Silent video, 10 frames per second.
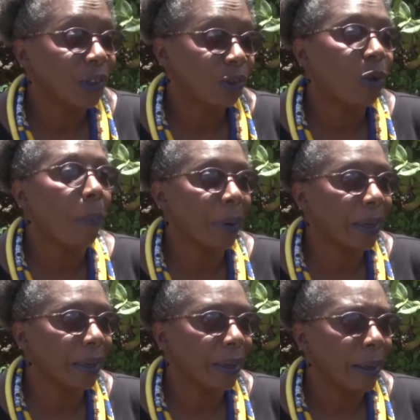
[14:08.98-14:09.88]

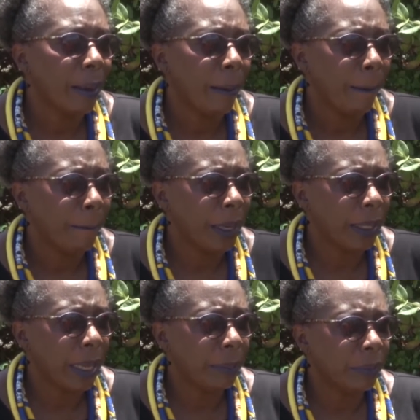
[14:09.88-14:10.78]
shopping.
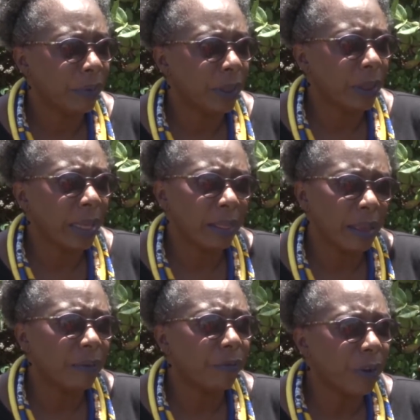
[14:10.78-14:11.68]
But I think